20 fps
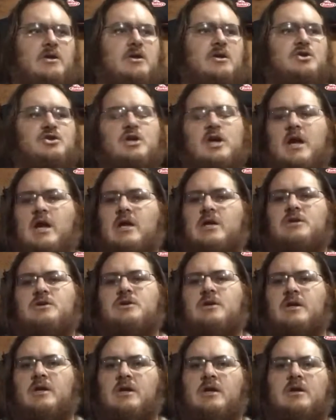you can change,
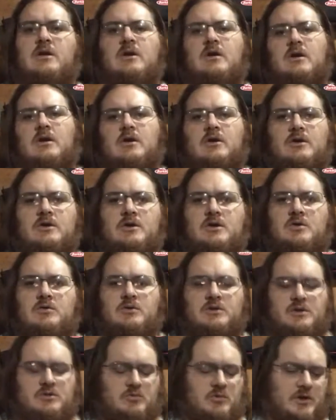you can do
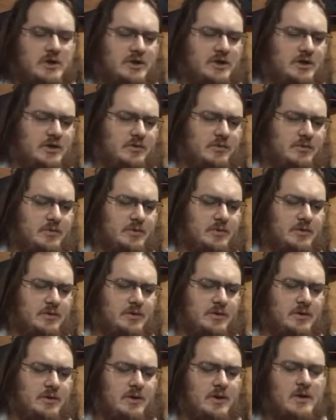what you want to do.
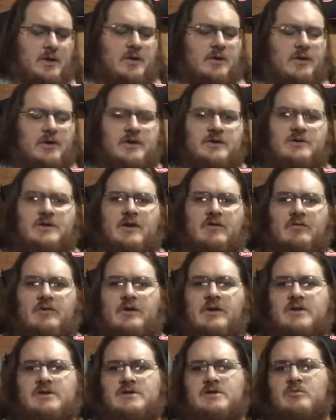This,
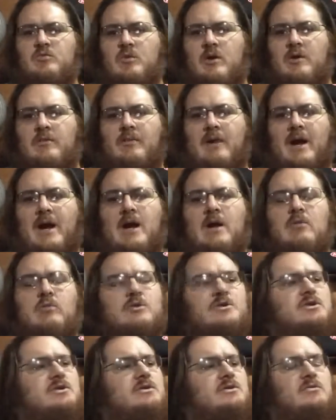everything's in one bag,
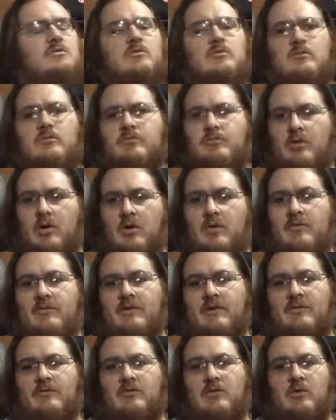which is
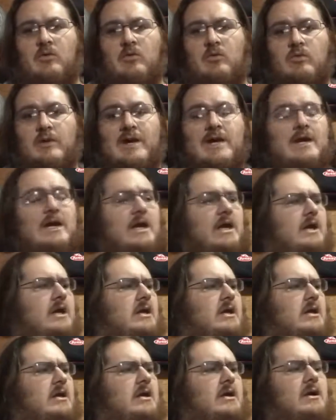perfect for a
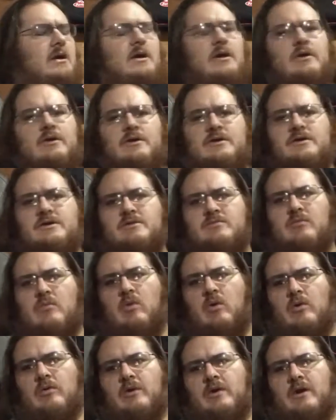weekend. This is
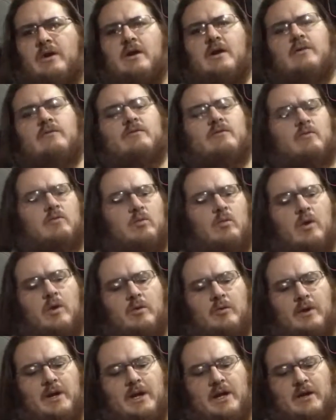more than enough for
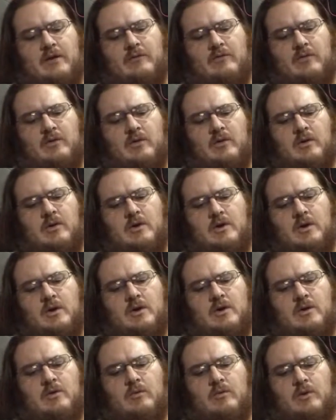one weekend for
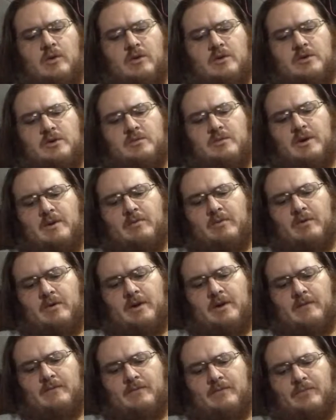1 or 2 people.